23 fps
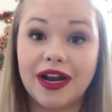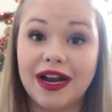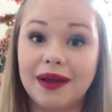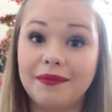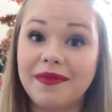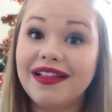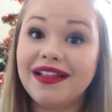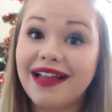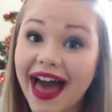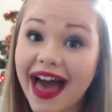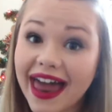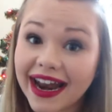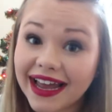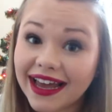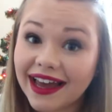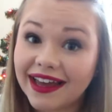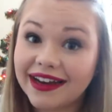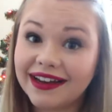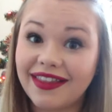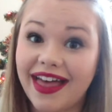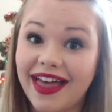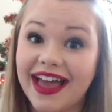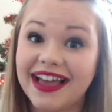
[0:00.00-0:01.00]
and I'm glad I
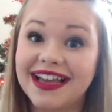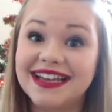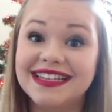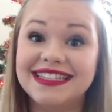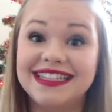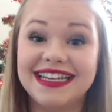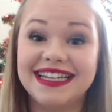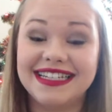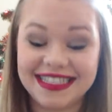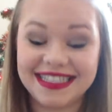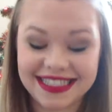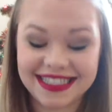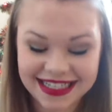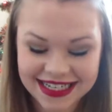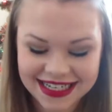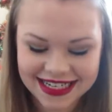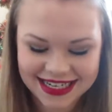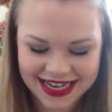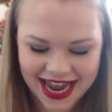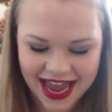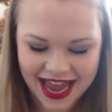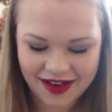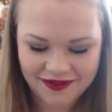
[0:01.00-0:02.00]
got the line because they
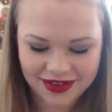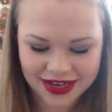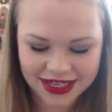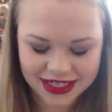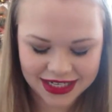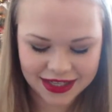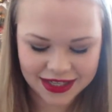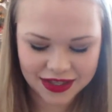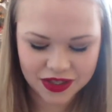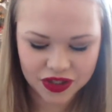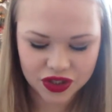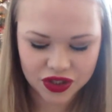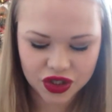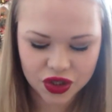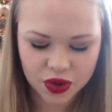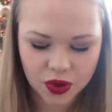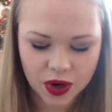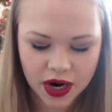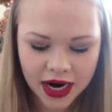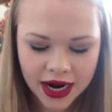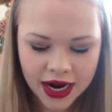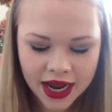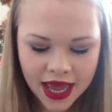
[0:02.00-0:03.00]
didn't have it in the
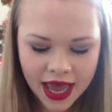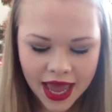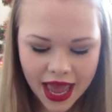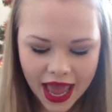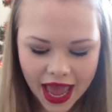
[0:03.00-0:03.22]
store.